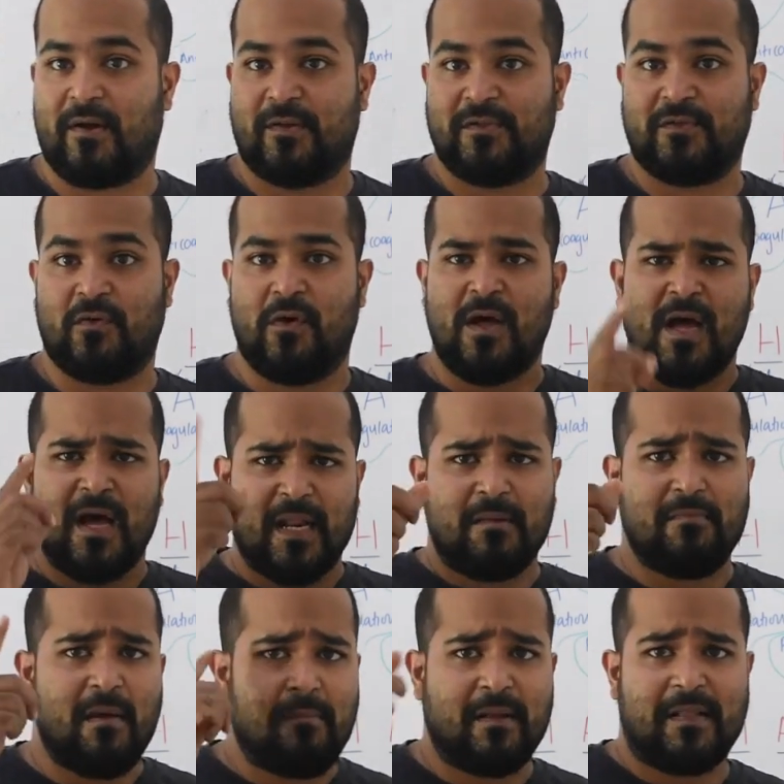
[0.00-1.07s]
So
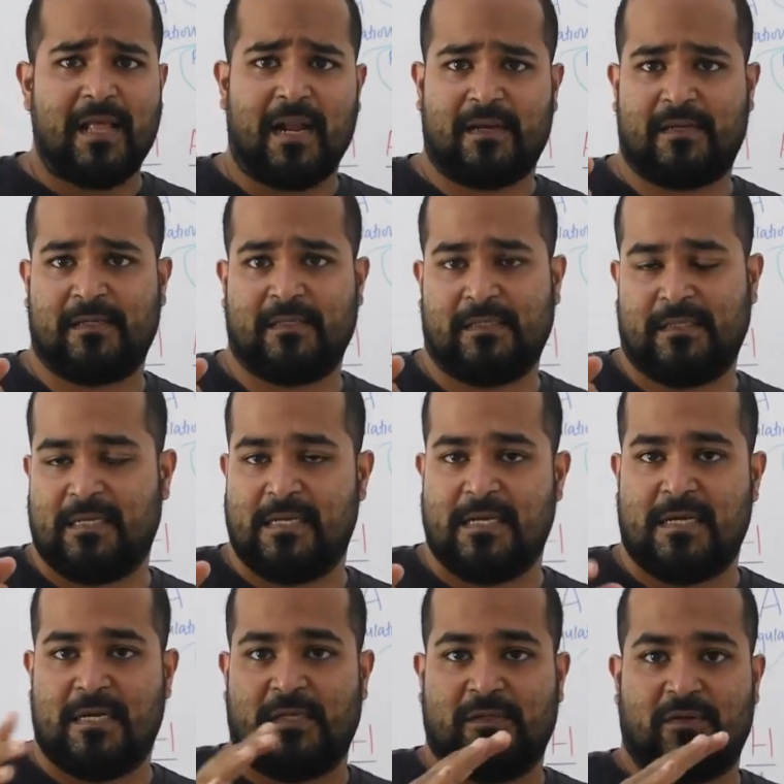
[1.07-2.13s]
remember that.
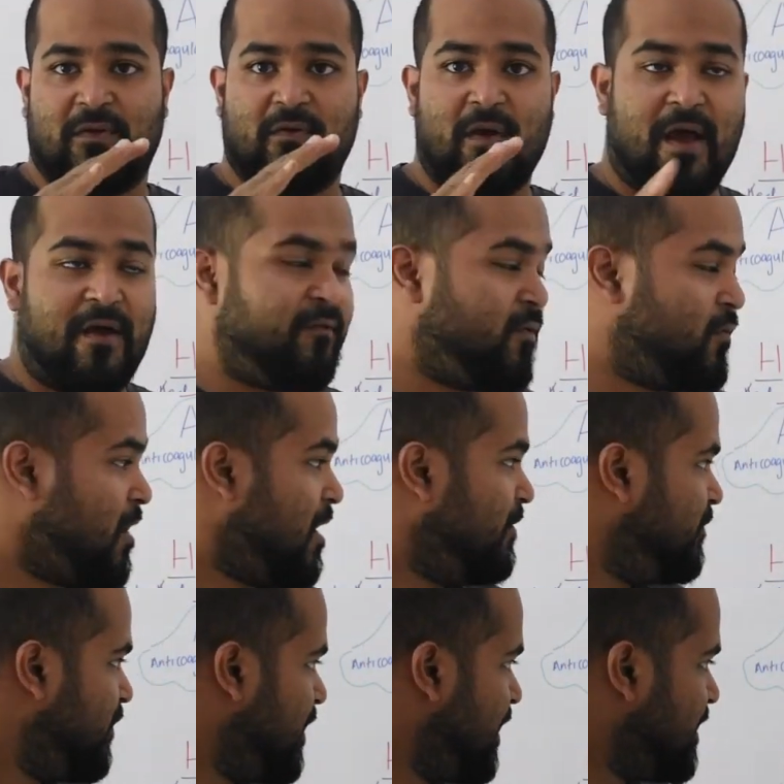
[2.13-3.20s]
So you
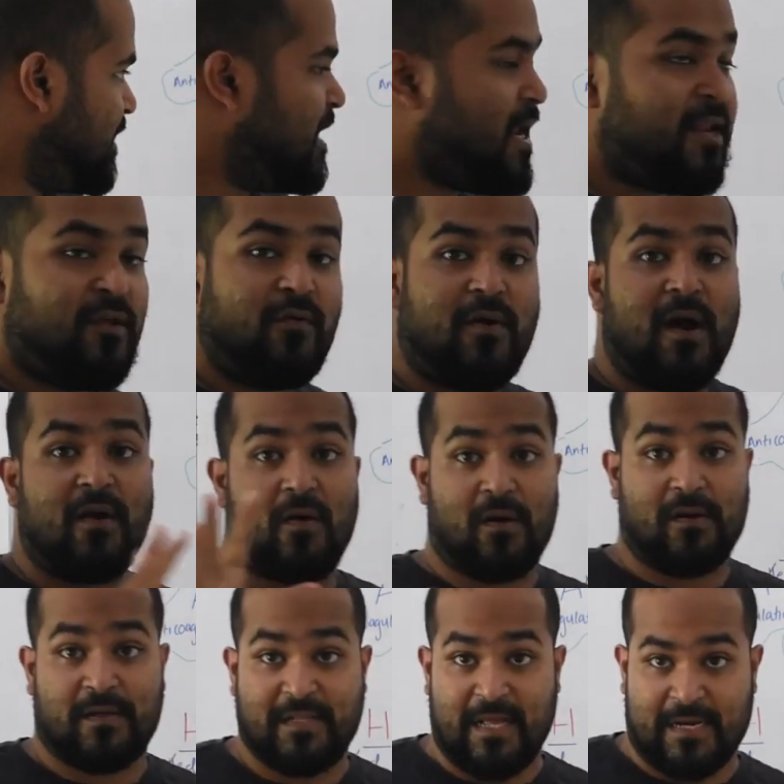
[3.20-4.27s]
can't forget that and you can't
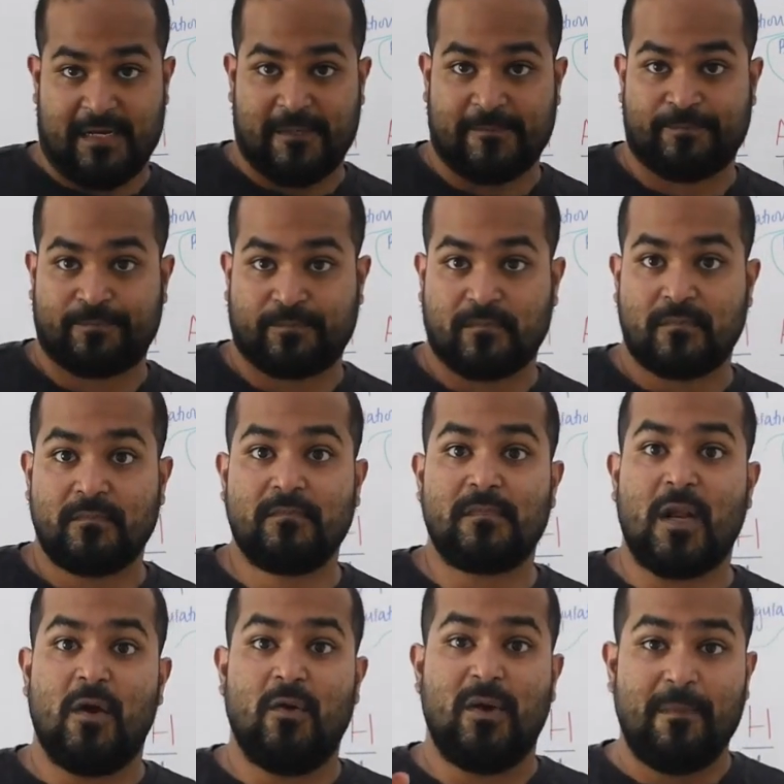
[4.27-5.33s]
alter that.
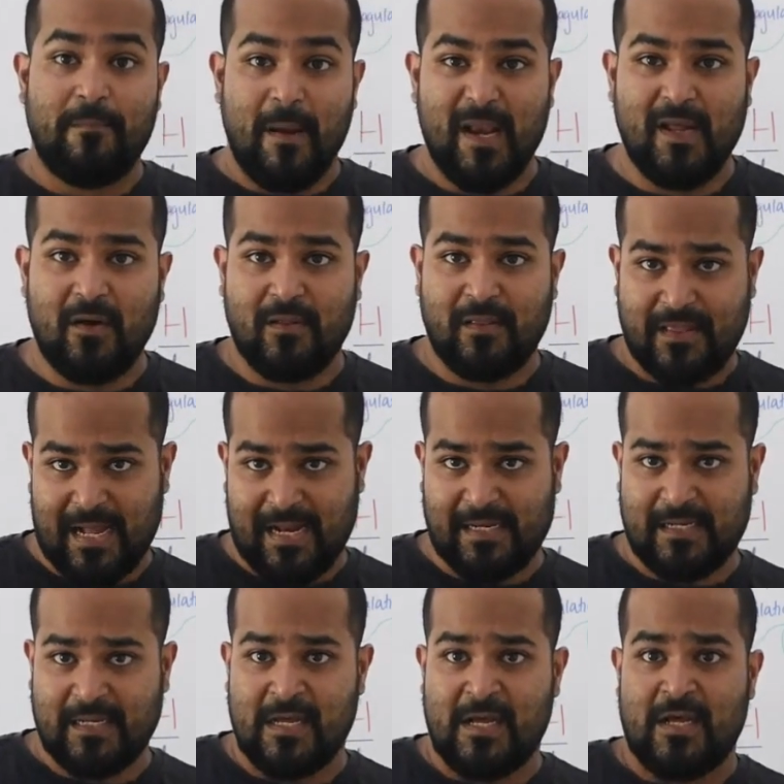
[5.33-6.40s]
Now depending on
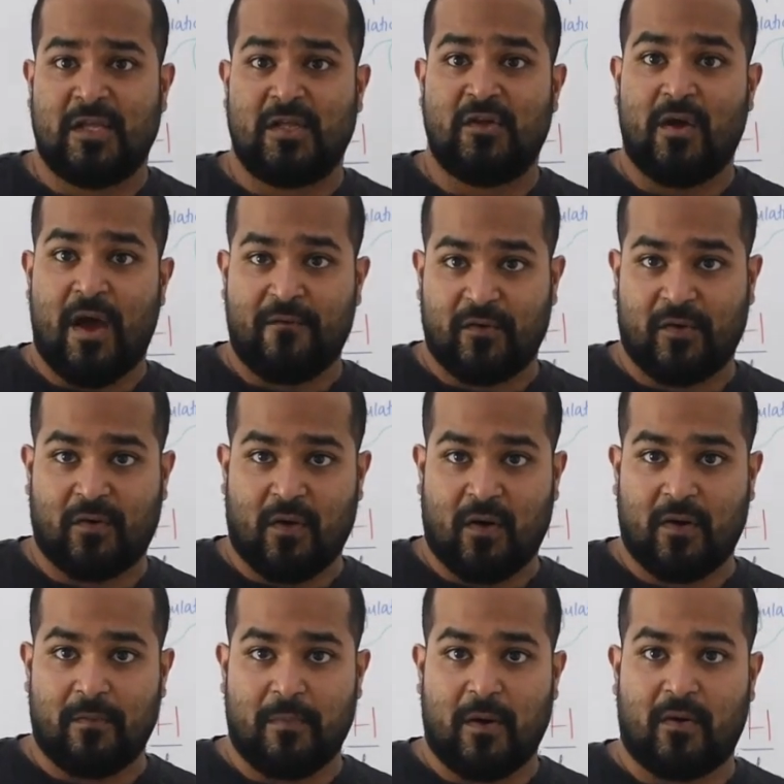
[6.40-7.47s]
that, you have to
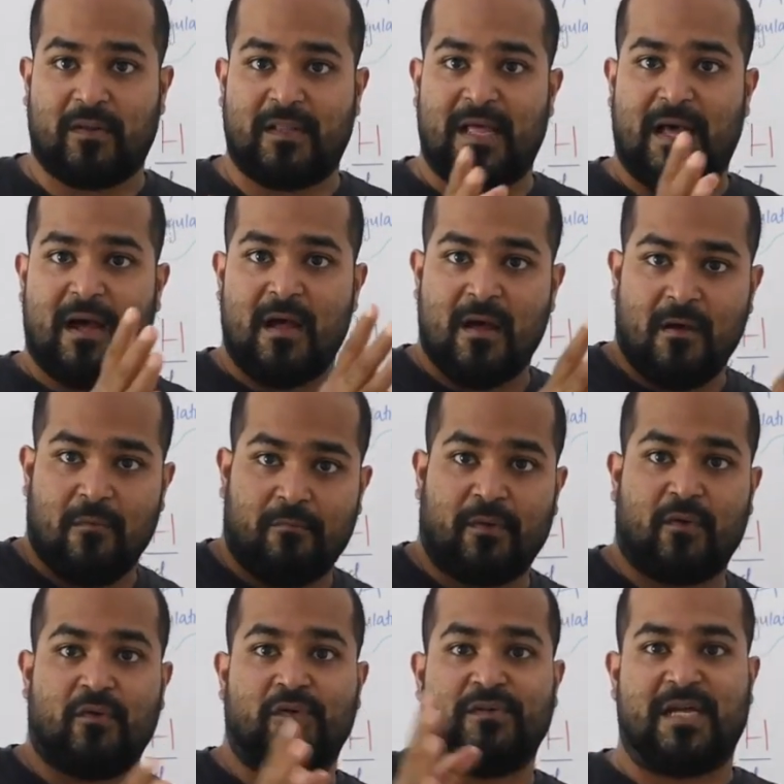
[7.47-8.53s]
talk about their
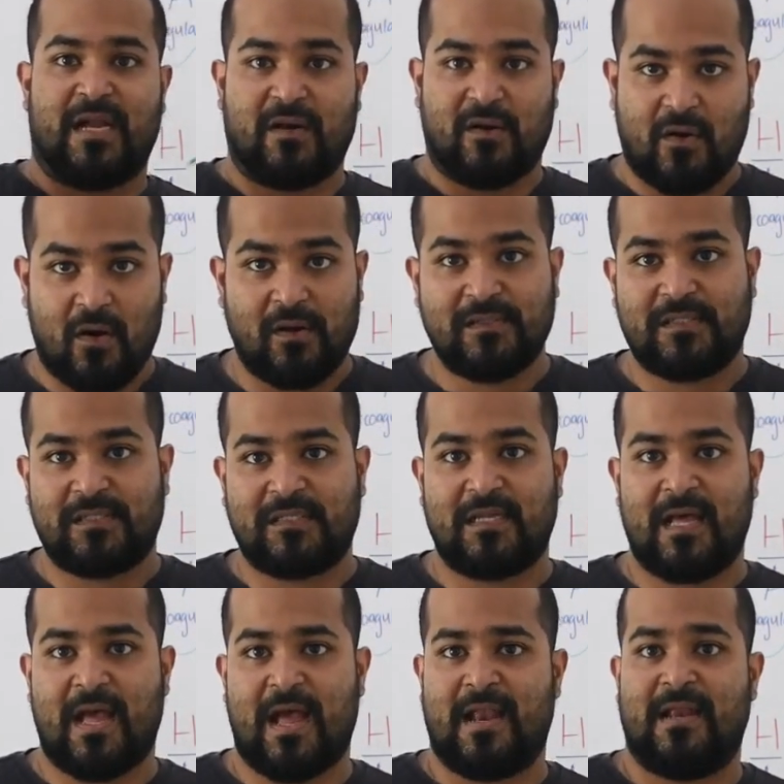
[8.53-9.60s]
pros and cons,
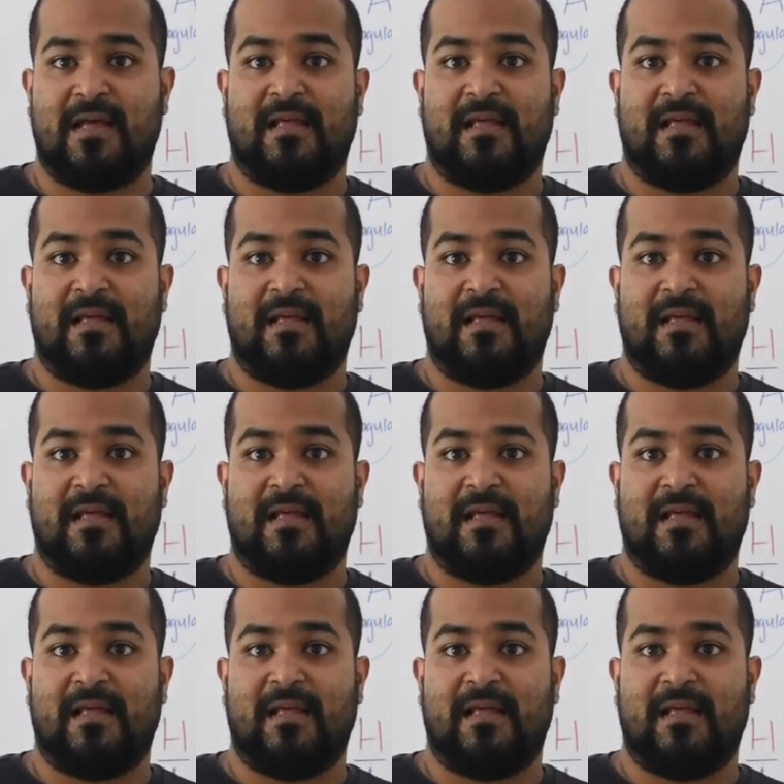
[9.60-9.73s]
and